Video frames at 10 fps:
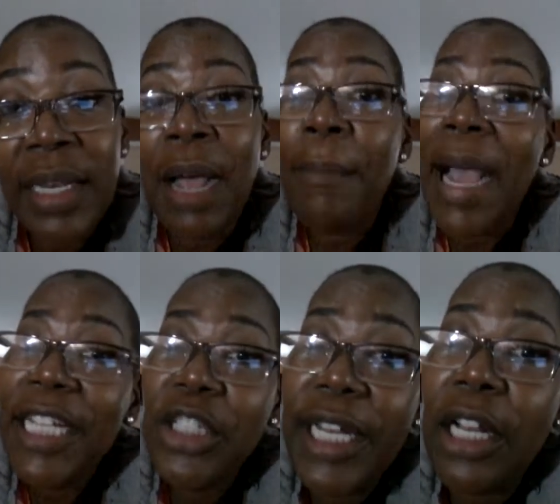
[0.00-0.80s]
now,
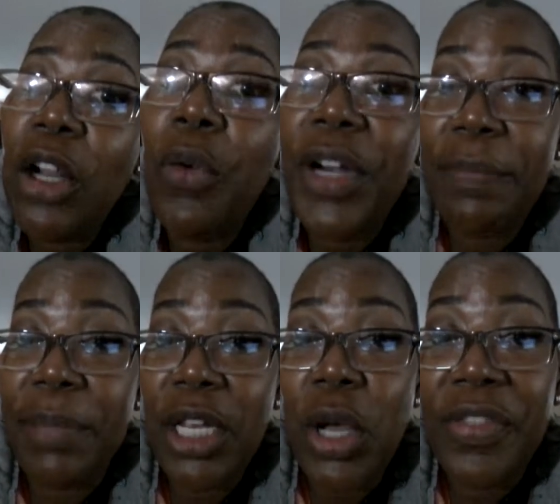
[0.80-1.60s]
mind you, I had already
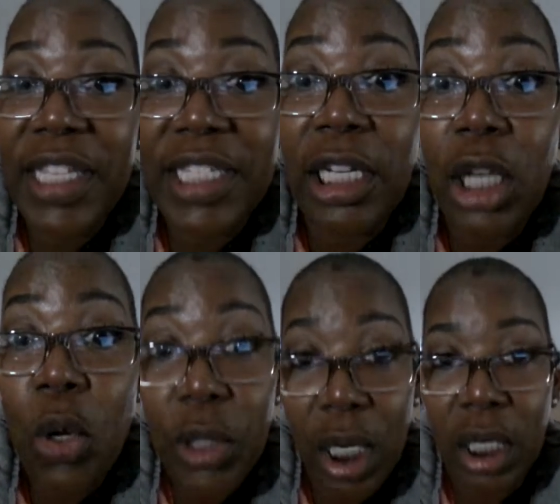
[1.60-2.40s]
been on the
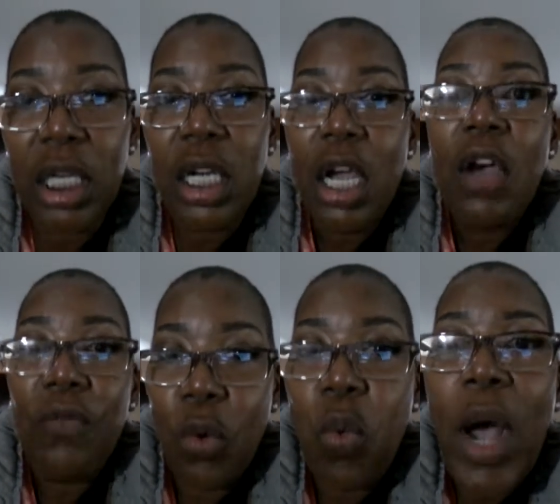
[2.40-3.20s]
Xeloda
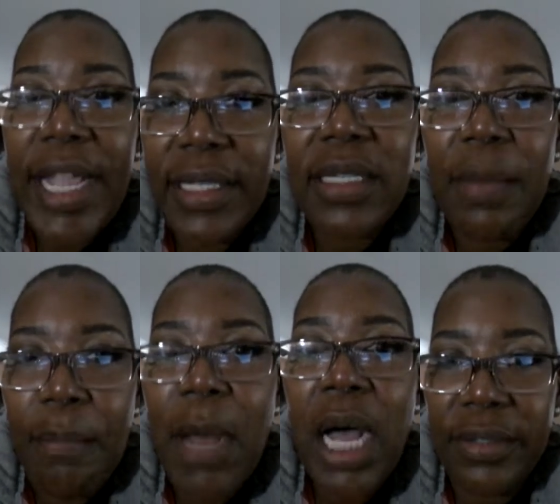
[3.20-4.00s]
for quite
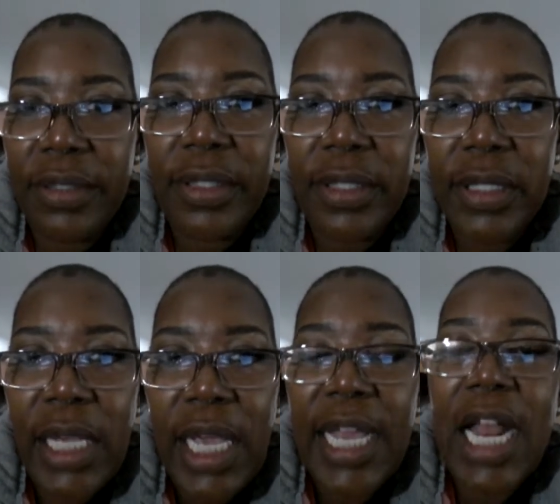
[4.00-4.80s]
some months,
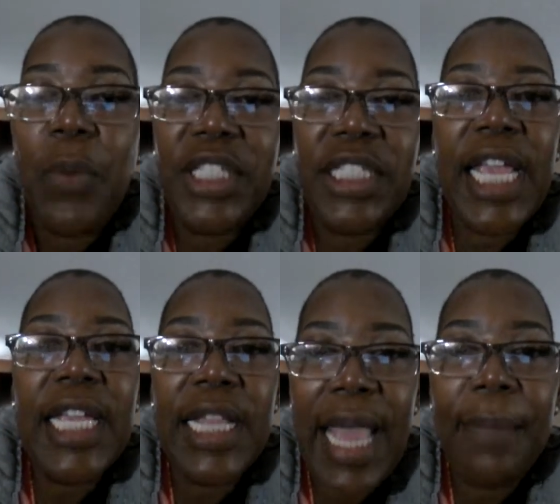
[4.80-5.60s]
and I was
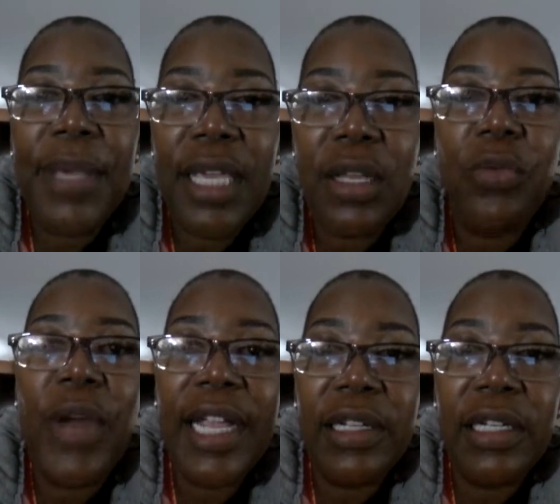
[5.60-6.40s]
taking that pill
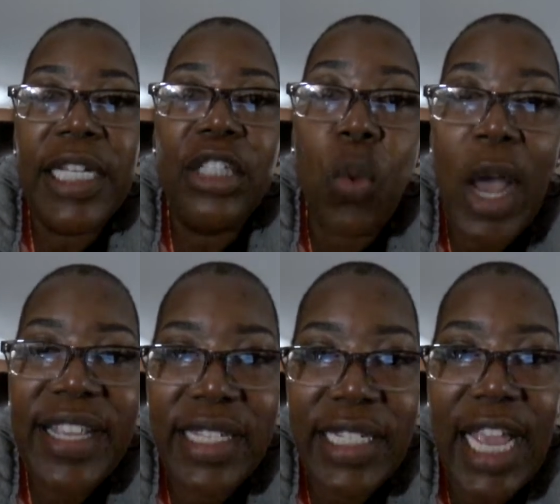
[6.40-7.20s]
regularly
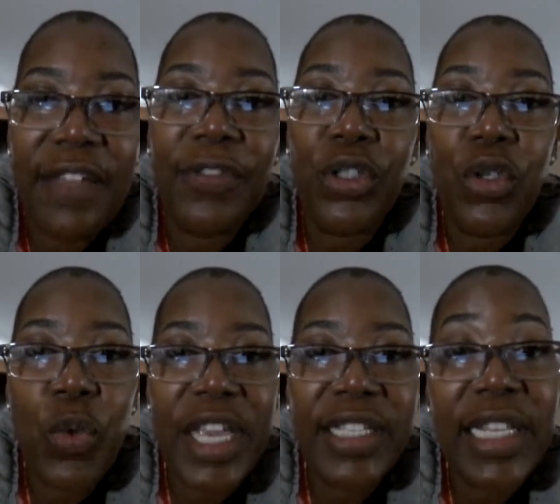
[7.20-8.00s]
twice a day for two
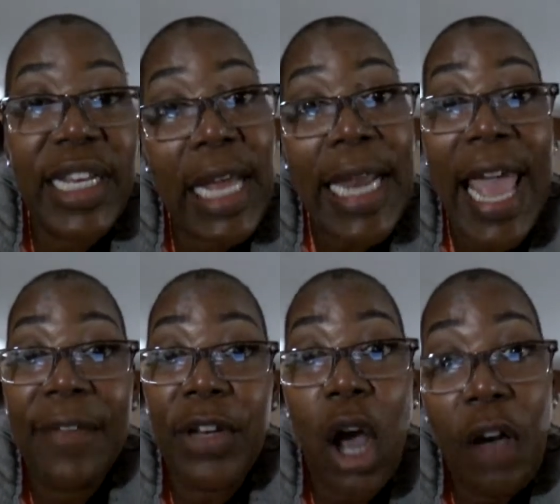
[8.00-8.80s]
weeks, and then I'd
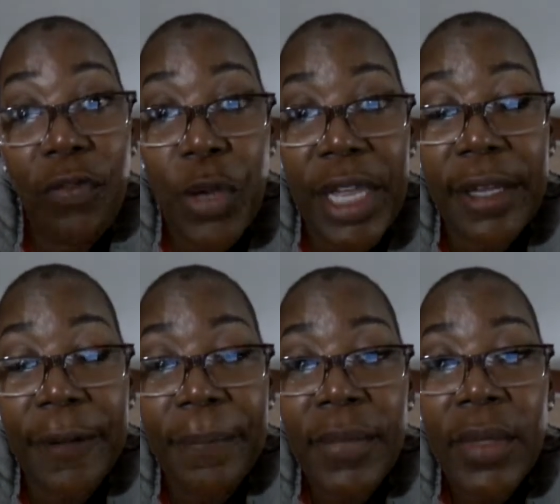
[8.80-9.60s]
have an off week.